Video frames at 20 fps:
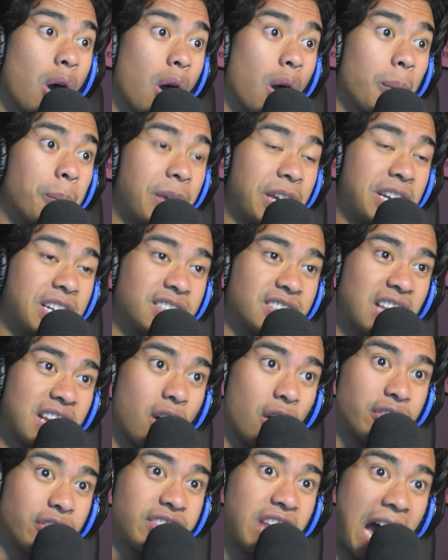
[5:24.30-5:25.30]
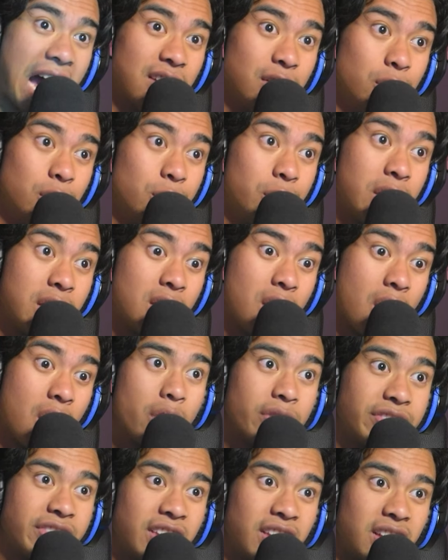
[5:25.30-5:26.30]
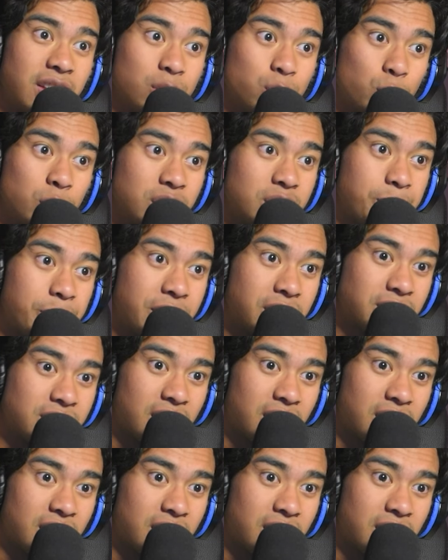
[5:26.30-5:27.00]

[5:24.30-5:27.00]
Because they got diluted? Was it because they